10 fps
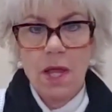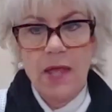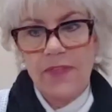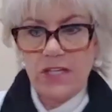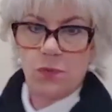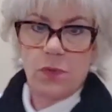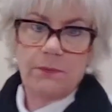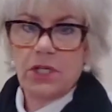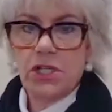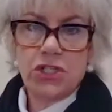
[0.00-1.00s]
and that's what
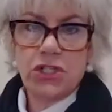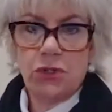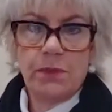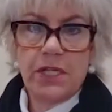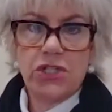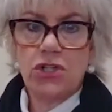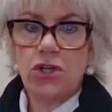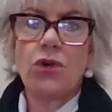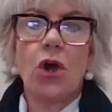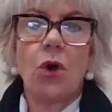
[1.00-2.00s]
I'm going to do, because you
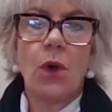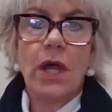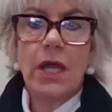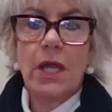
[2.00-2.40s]
don't know